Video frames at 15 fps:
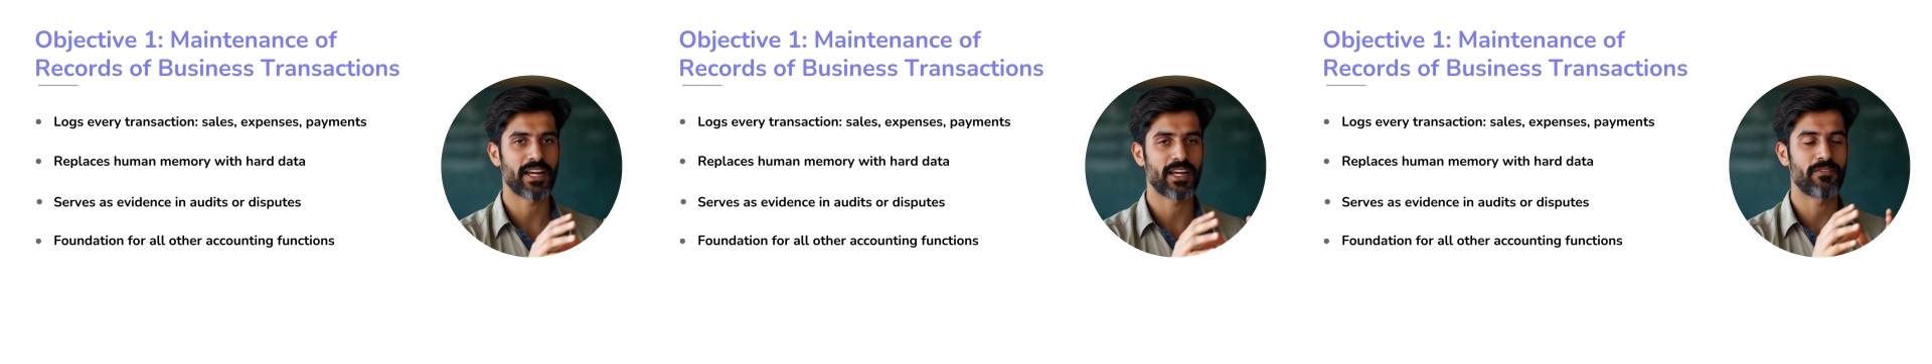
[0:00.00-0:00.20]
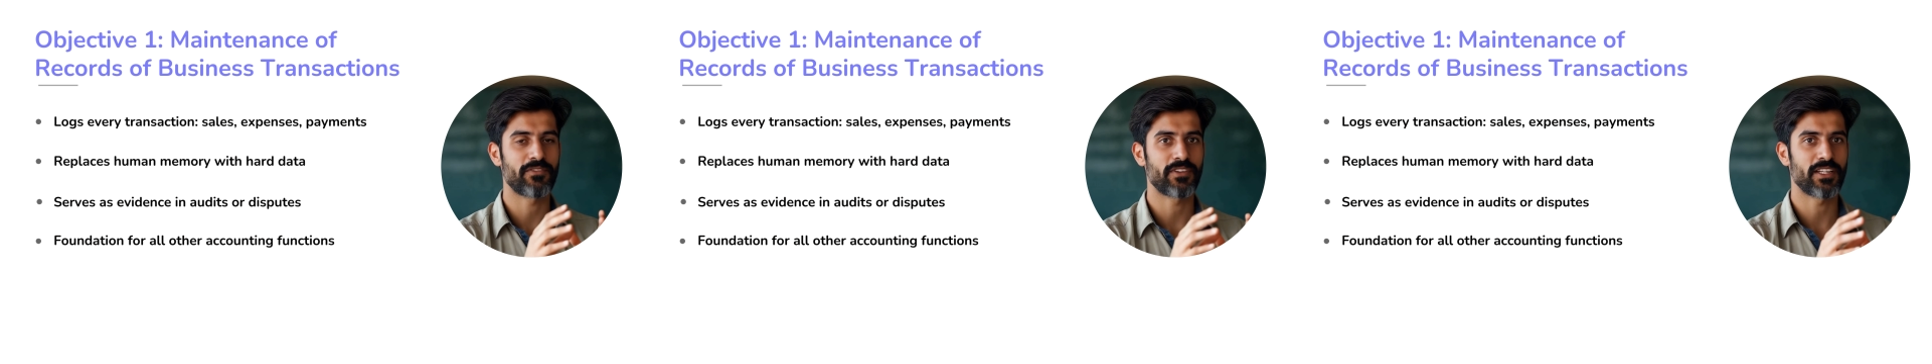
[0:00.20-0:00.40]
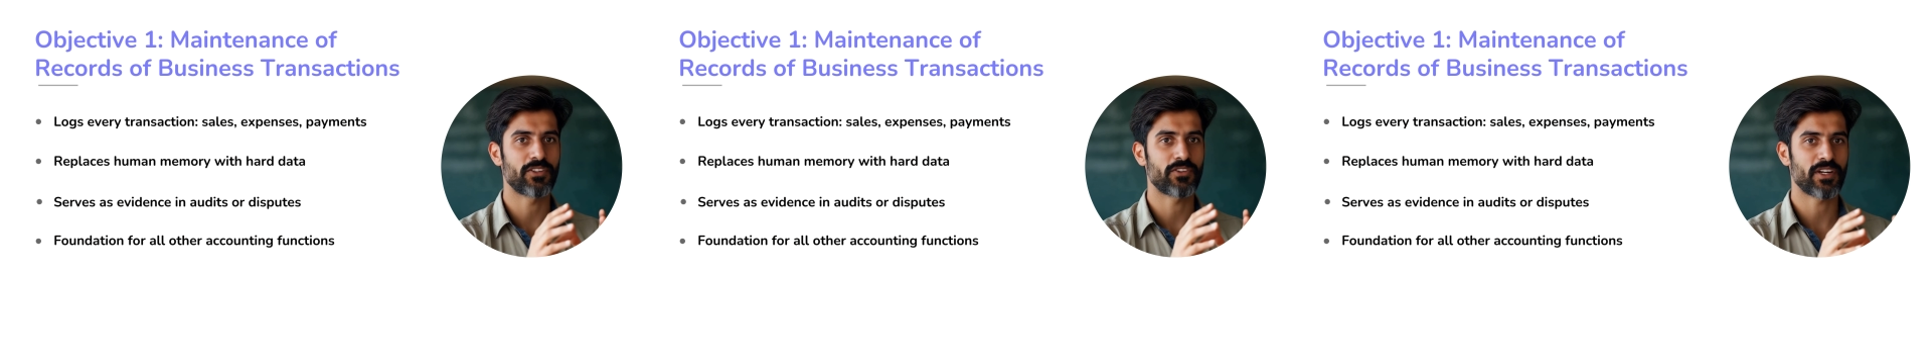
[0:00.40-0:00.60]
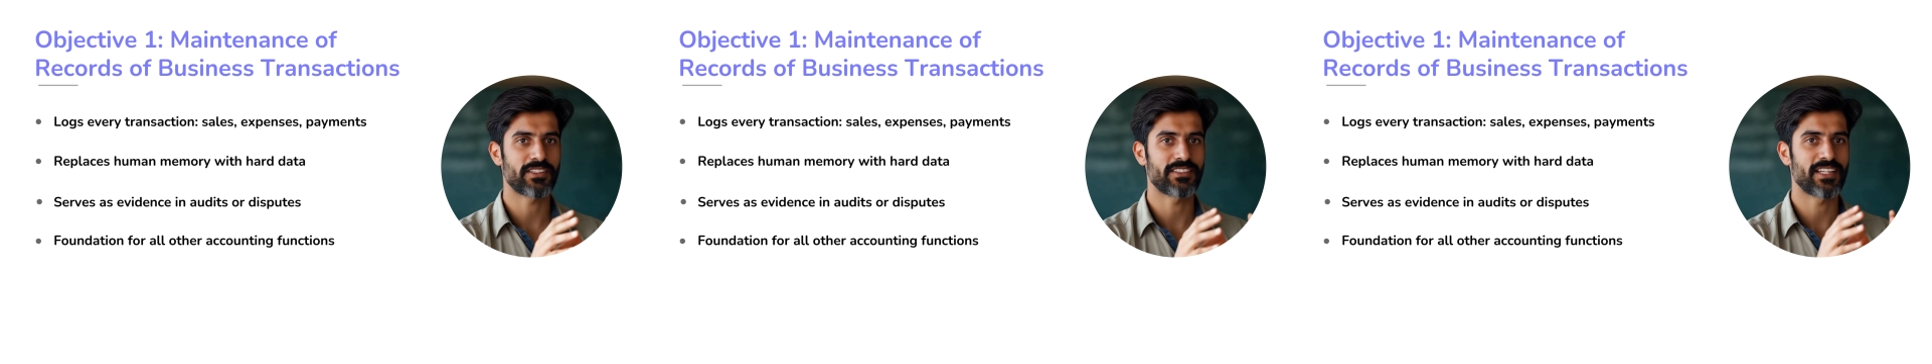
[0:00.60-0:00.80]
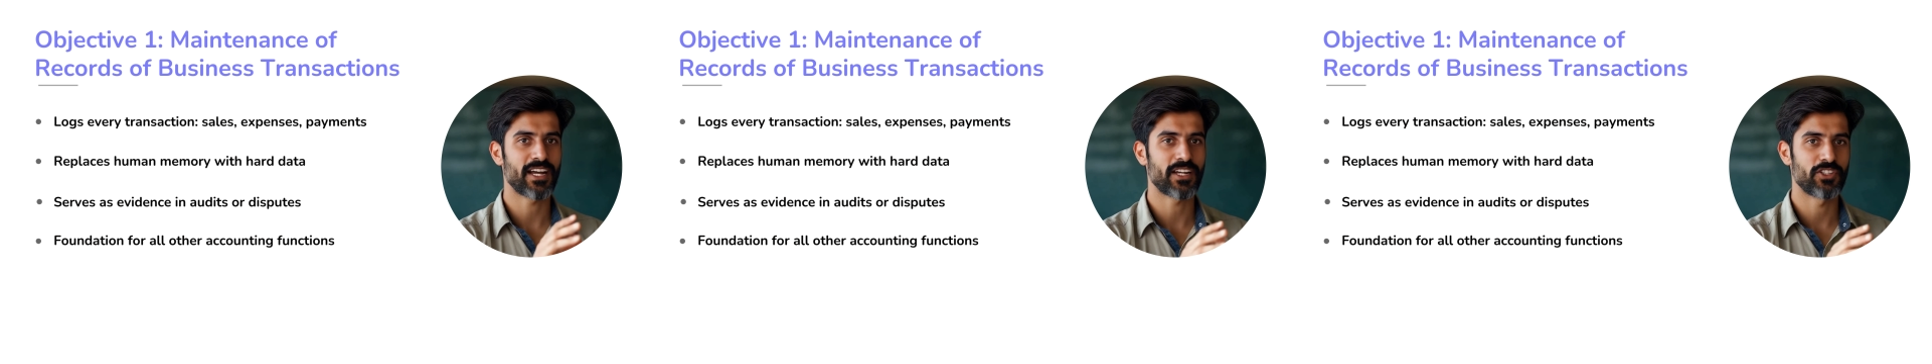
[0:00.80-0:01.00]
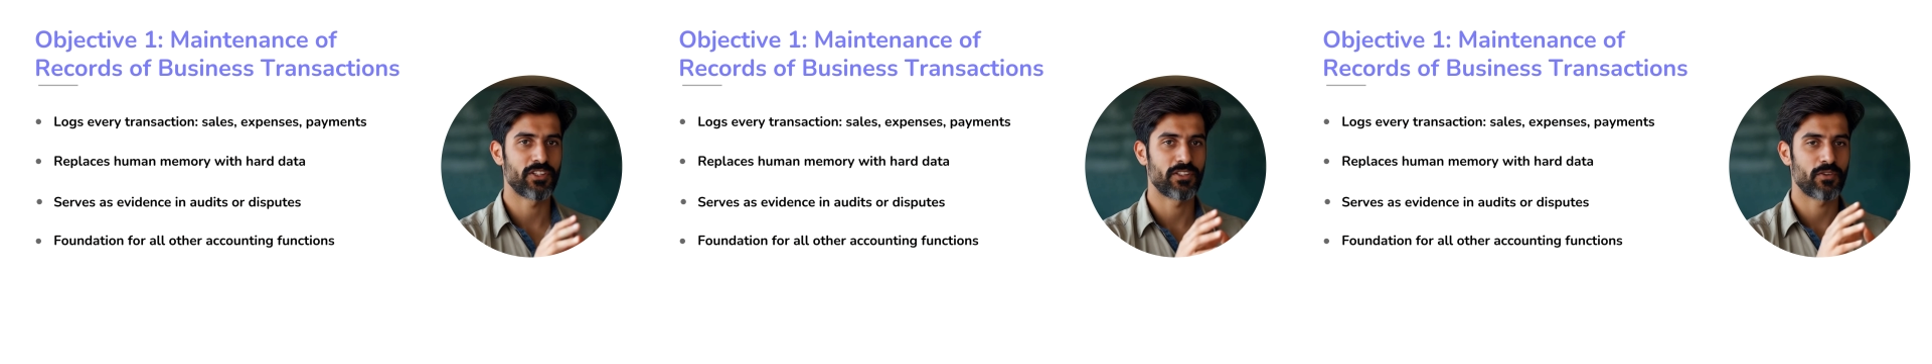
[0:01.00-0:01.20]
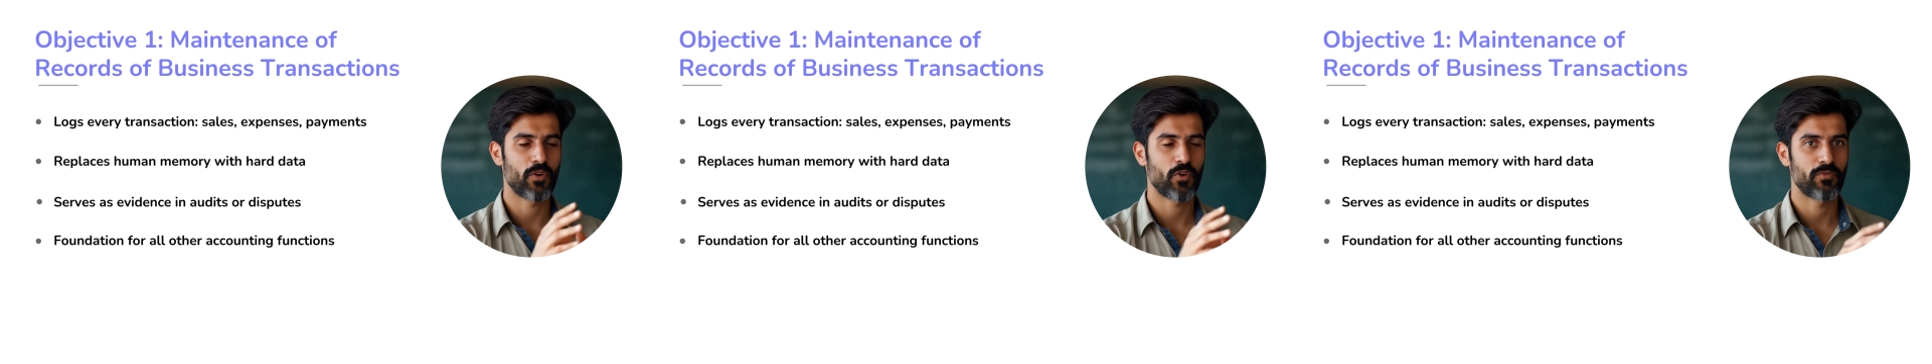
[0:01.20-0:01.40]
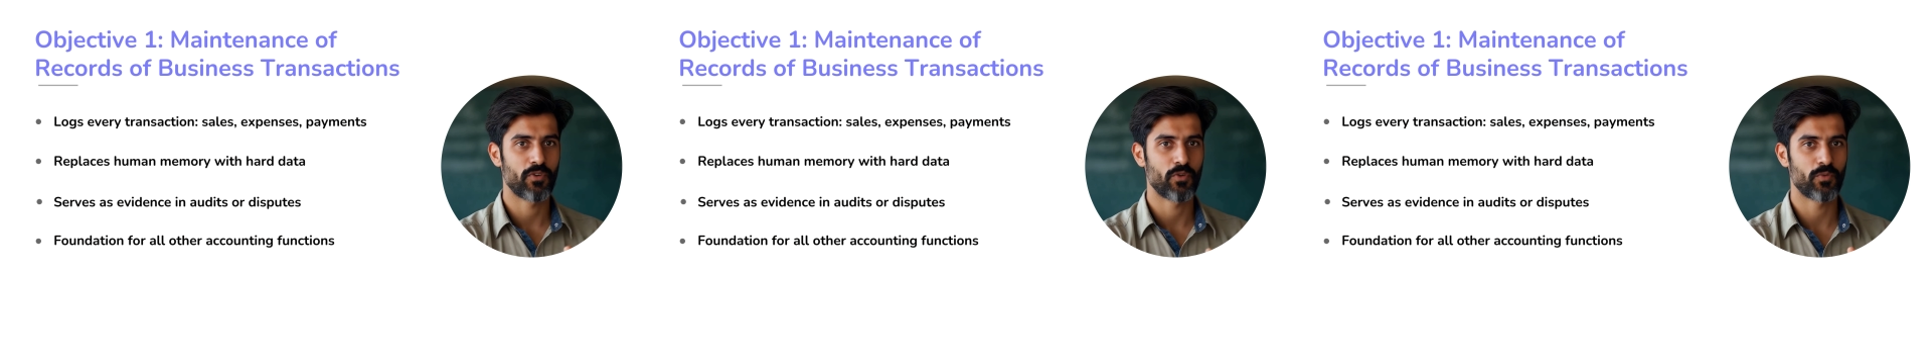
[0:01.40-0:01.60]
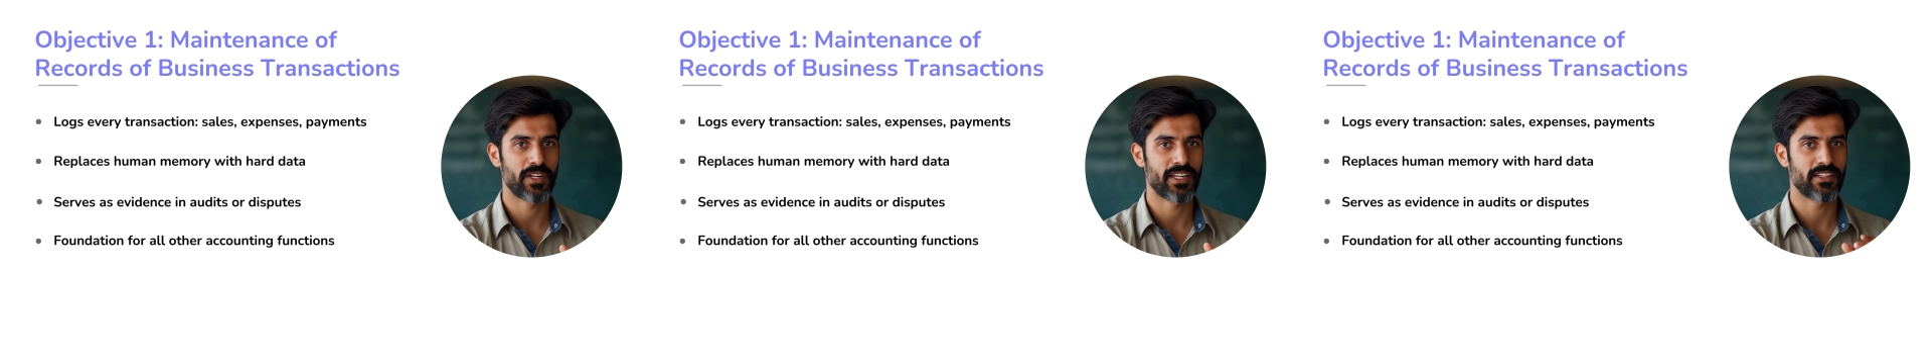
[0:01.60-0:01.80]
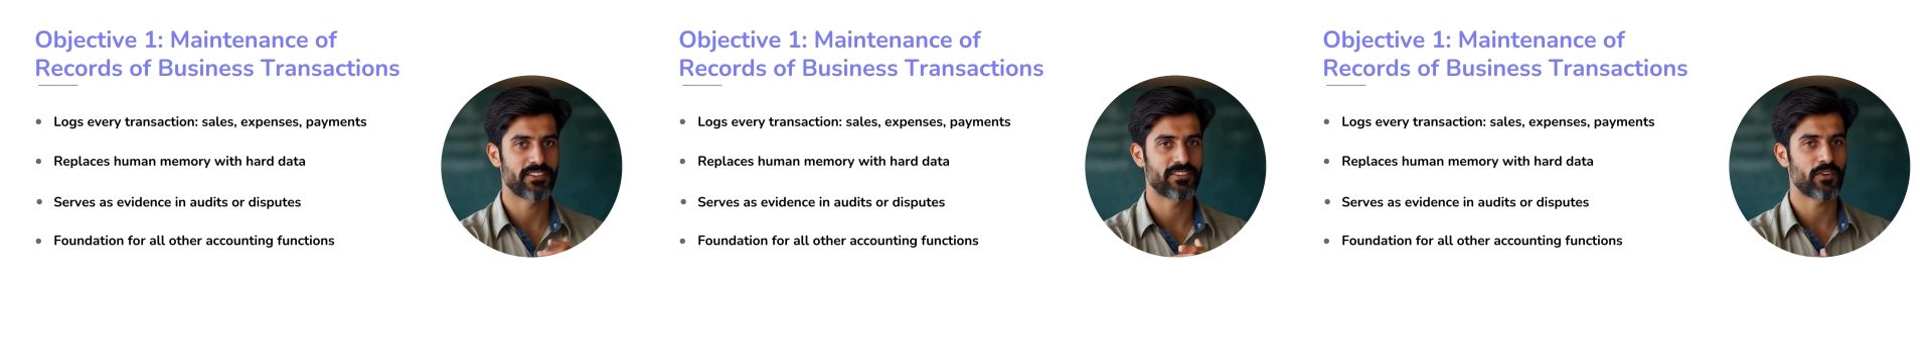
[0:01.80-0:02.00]
every transaction over
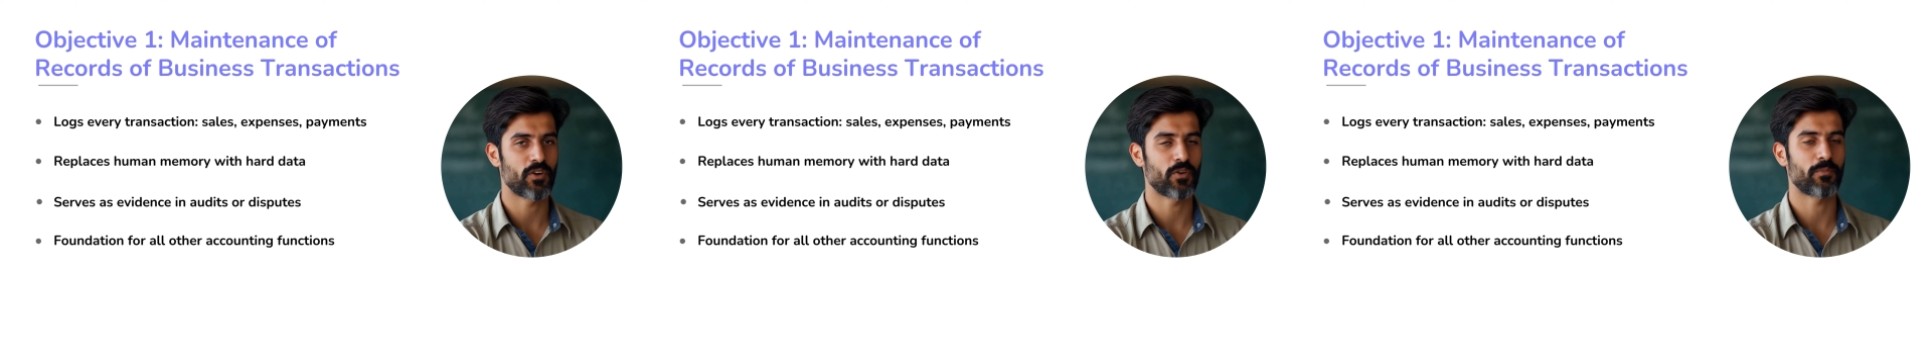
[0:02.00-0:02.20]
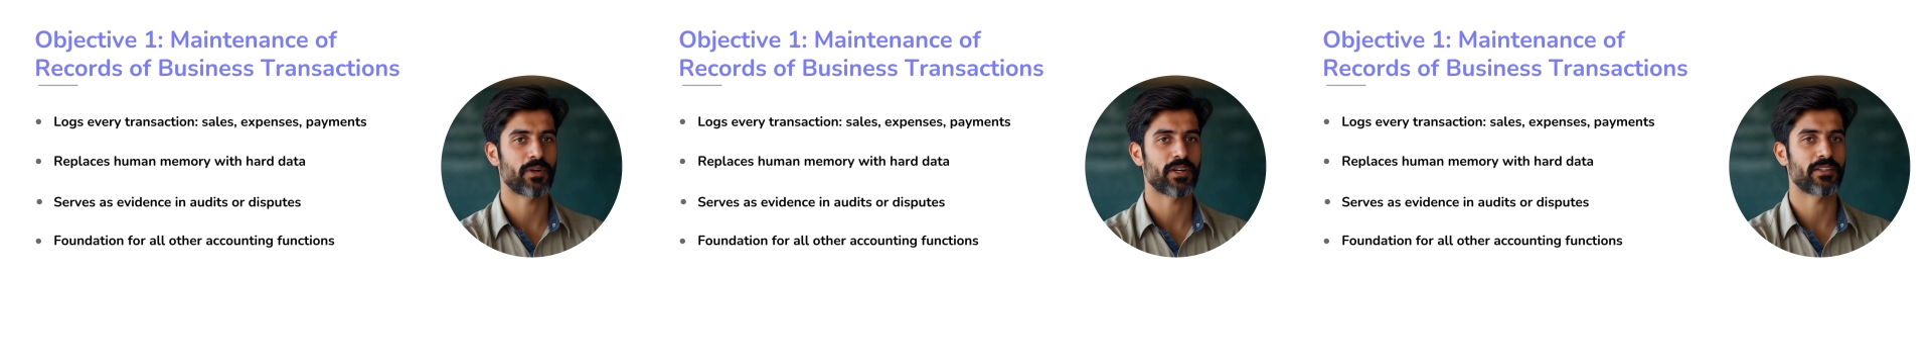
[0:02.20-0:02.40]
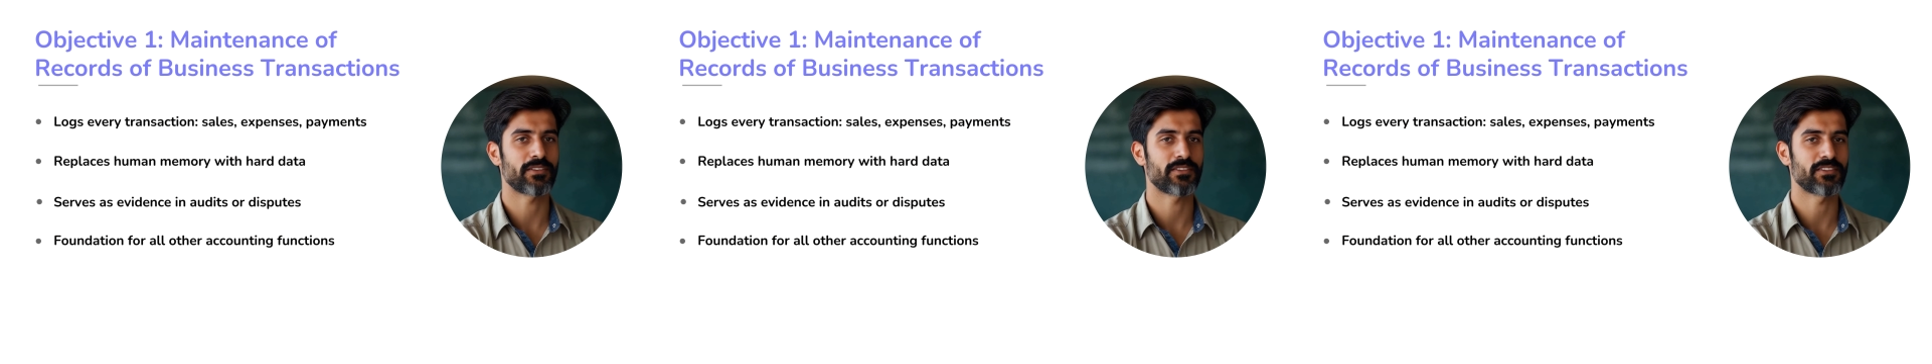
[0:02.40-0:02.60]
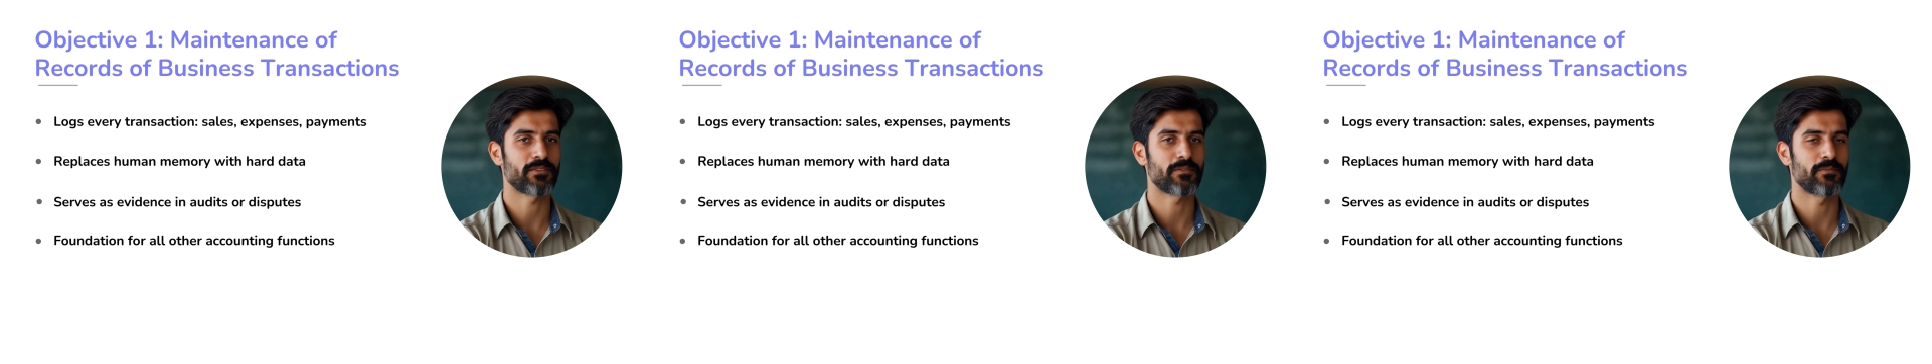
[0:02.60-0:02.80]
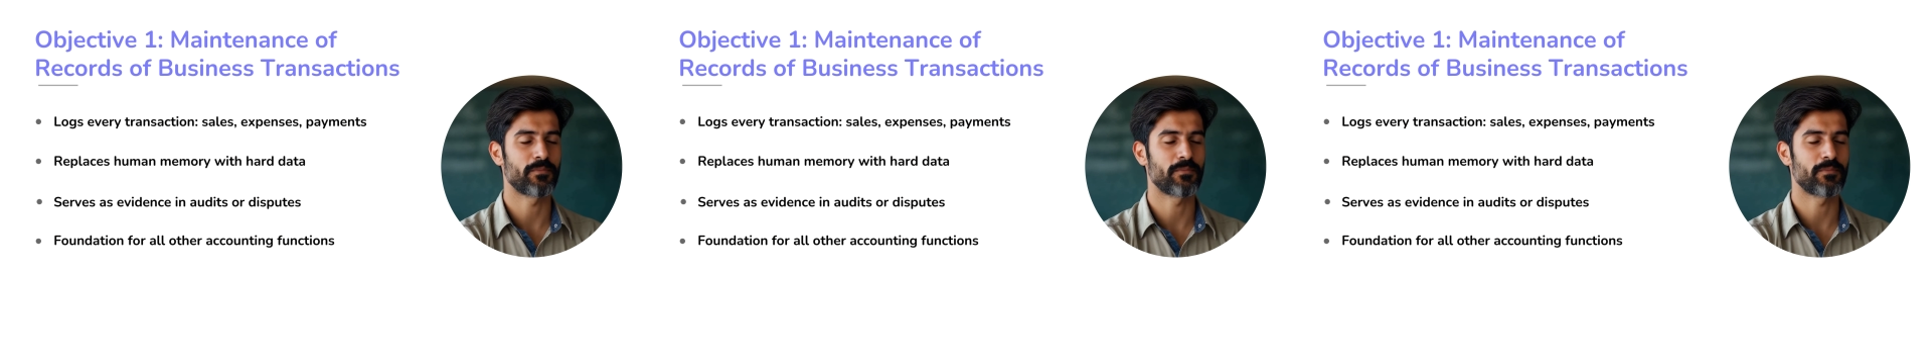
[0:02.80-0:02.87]
weeks or months.